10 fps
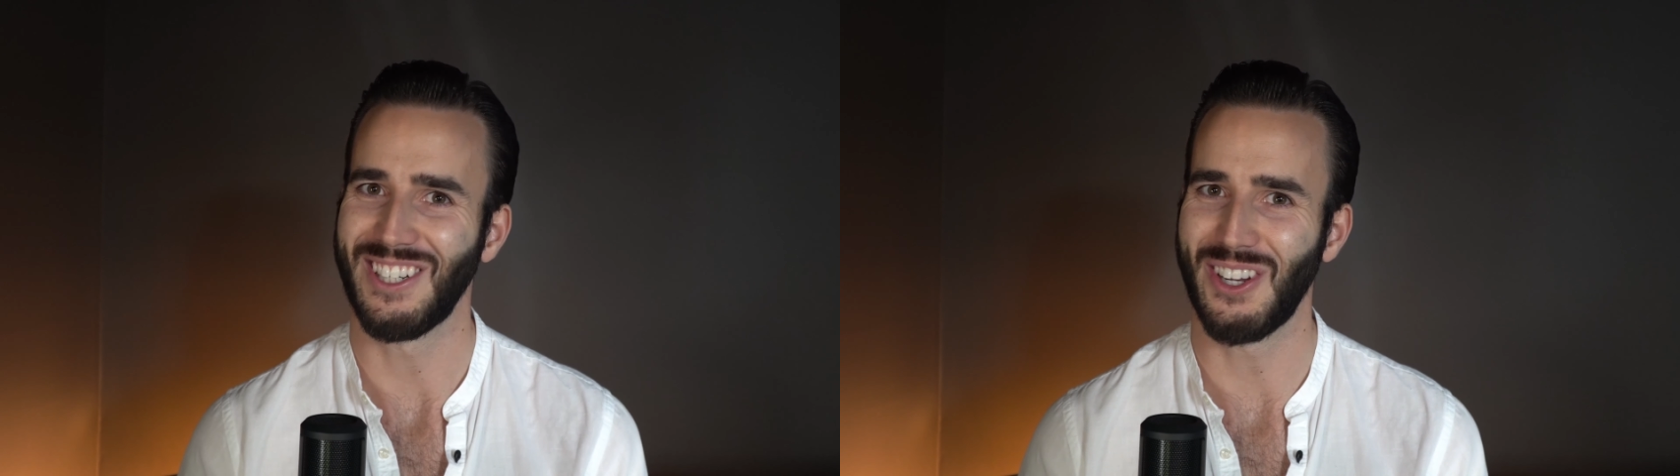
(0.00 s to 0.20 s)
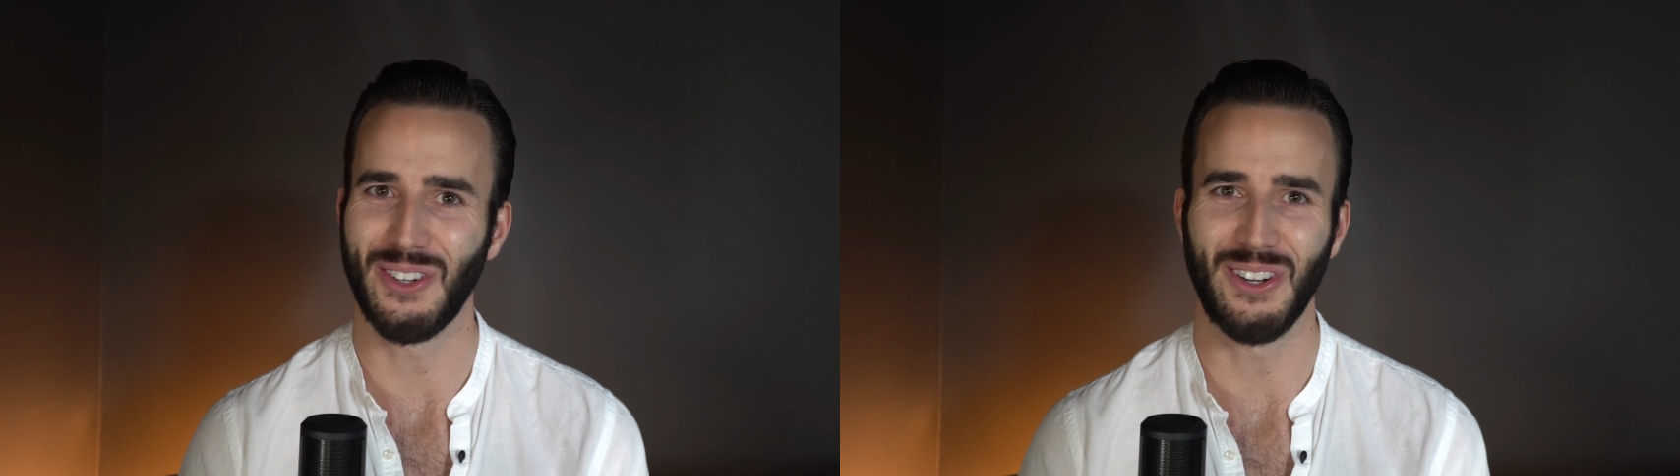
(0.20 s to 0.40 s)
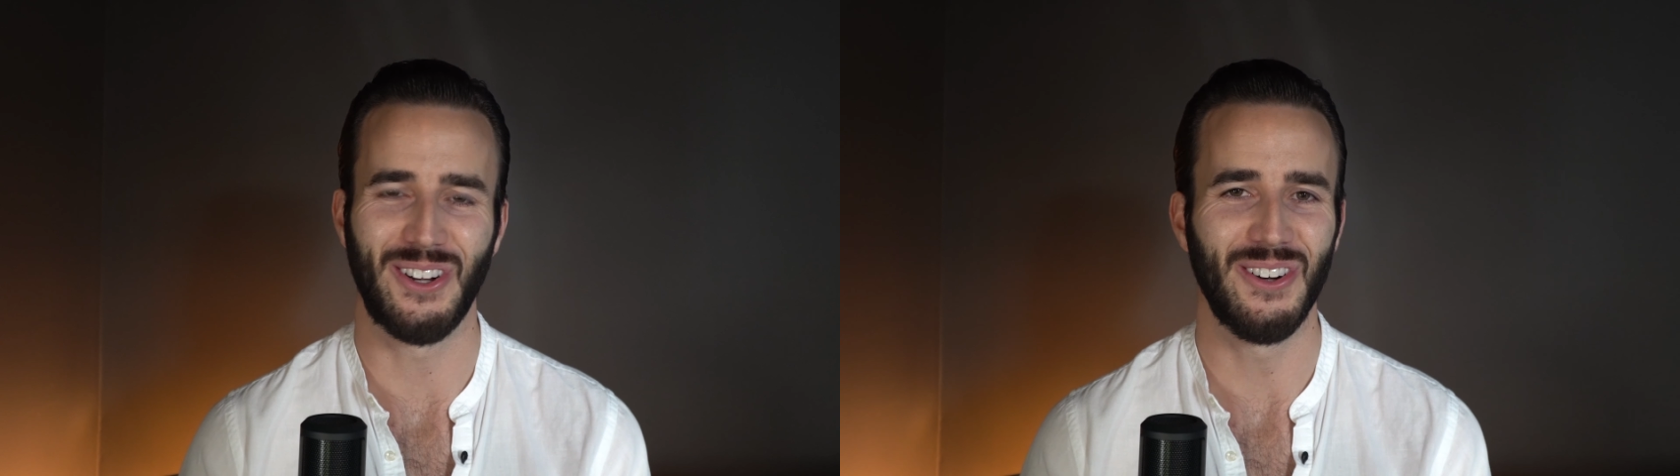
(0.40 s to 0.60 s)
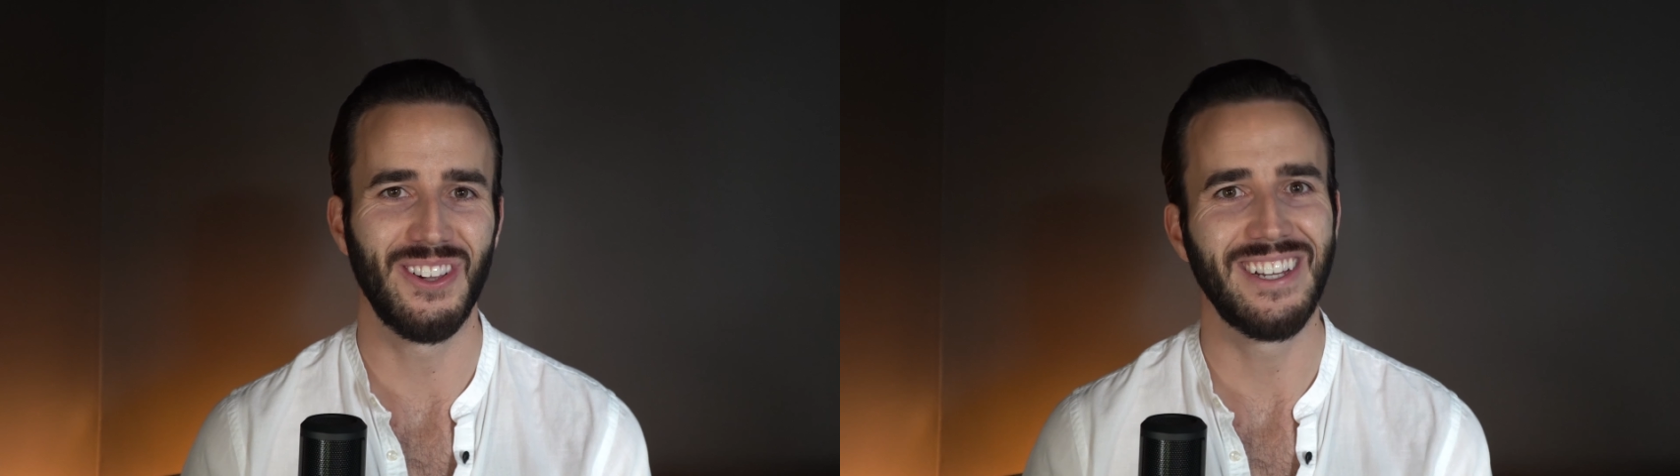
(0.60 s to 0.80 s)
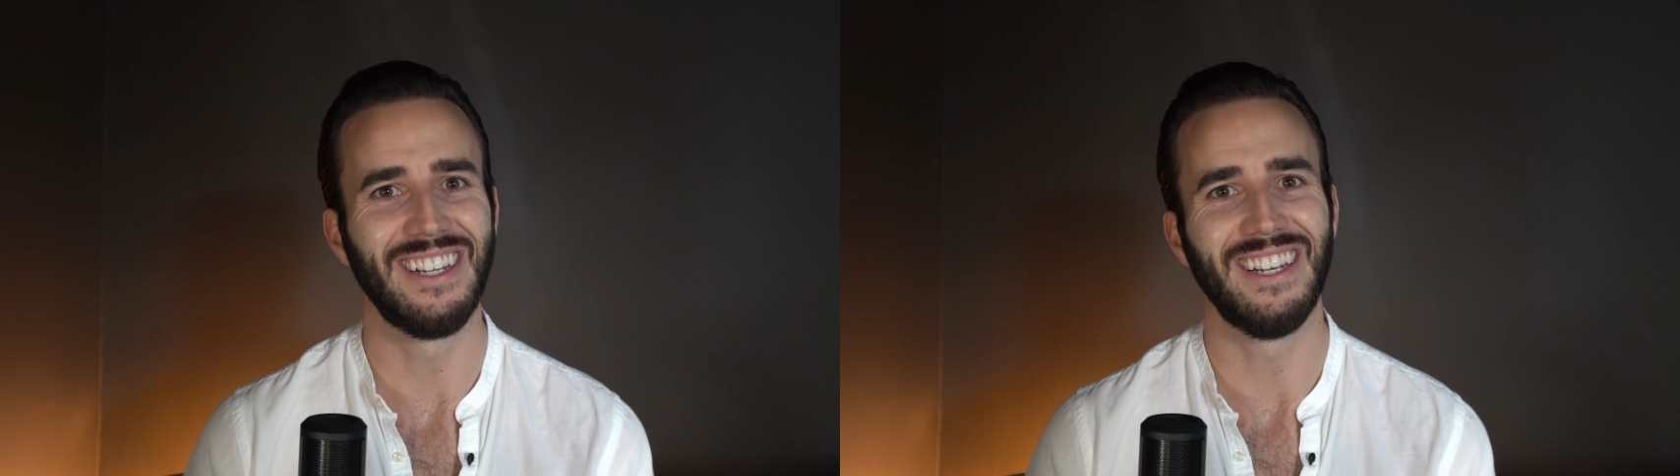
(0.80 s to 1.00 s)
and
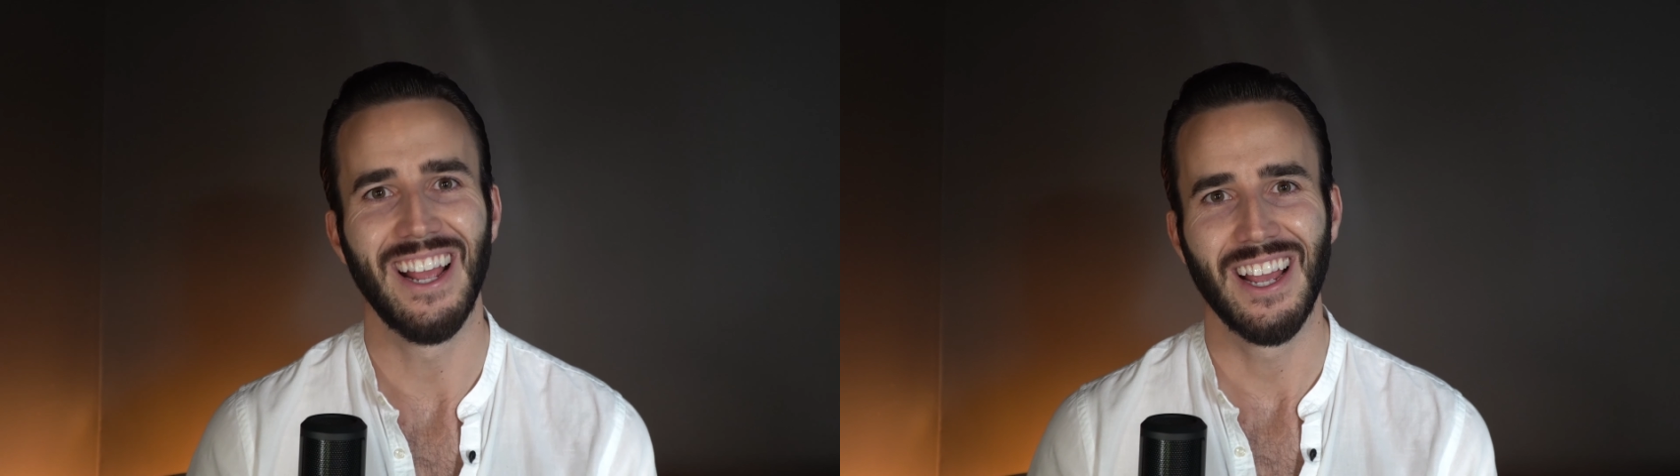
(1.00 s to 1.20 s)
Coca-Cola, and